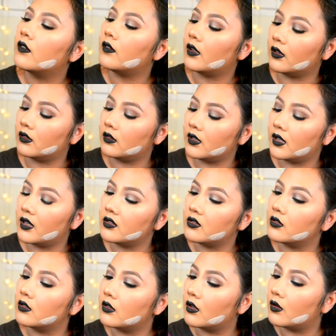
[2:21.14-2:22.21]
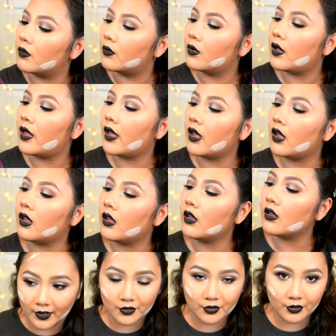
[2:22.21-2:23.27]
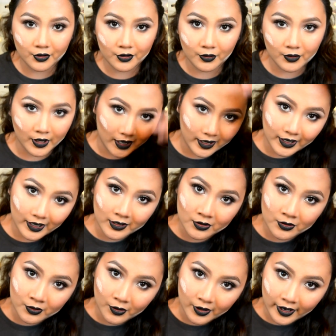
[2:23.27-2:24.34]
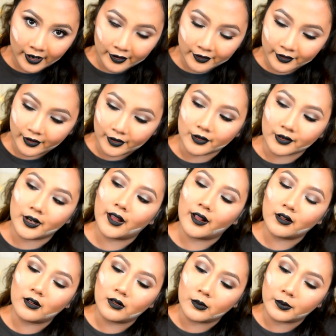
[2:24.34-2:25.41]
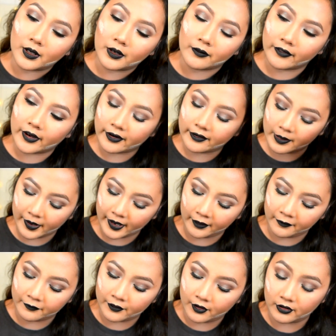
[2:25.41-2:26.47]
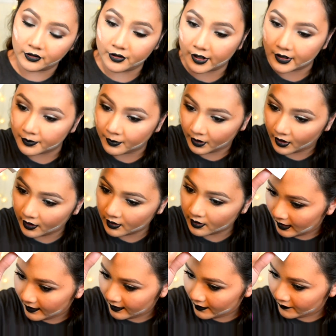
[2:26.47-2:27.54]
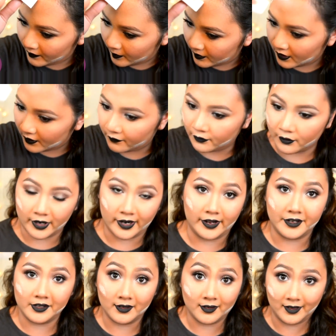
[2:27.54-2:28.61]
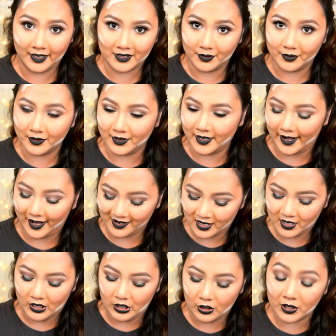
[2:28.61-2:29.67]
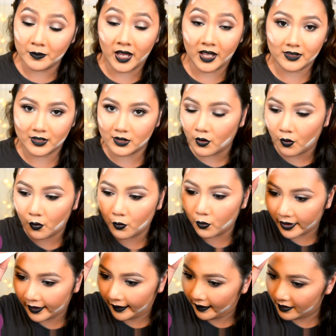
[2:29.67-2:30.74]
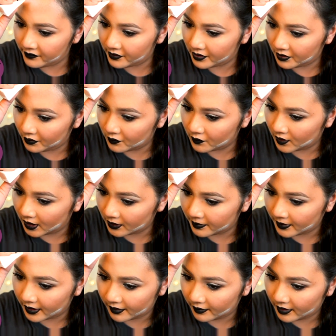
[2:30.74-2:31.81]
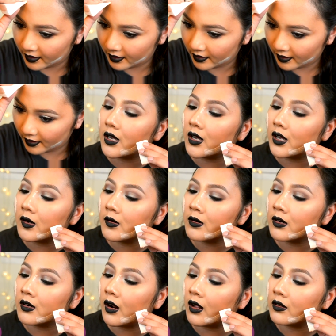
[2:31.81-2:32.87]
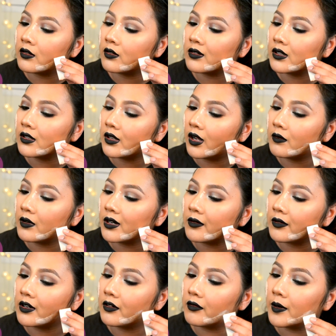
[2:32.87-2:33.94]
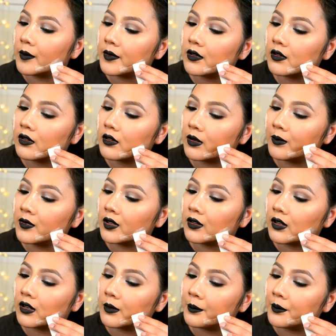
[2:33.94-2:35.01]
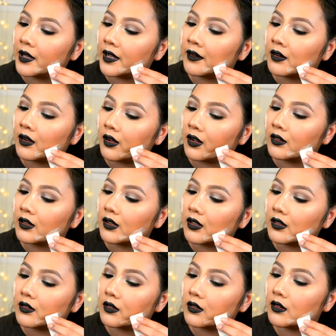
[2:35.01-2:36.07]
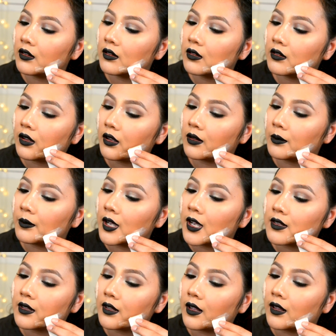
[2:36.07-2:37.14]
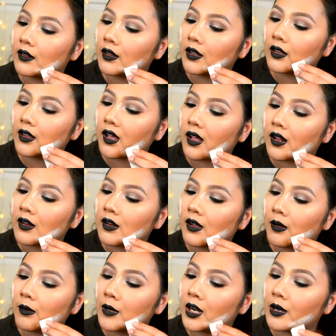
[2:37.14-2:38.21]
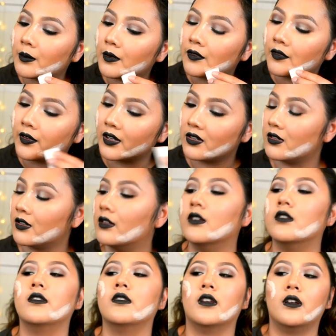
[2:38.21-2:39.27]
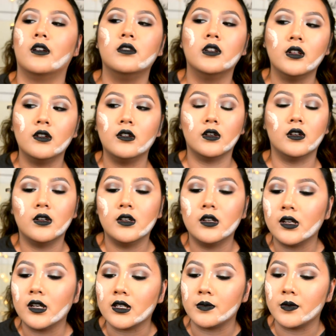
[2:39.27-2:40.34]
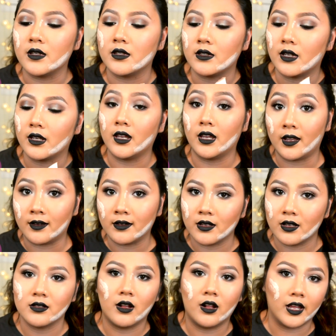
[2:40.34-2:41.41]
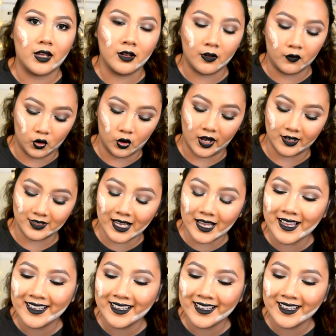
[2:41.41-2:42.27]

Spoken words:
Fade the edges away. Make sure you don't get it into your hair though. That will be very painful, trust me. I have a big forehead, let's use that. You can make this wherever you want, by the way. I'm not sure yet when I want to rip it, so I'm just gonna blend all the edges as best as I can. I'm not a professional, so as best as I can is all I can give you guys.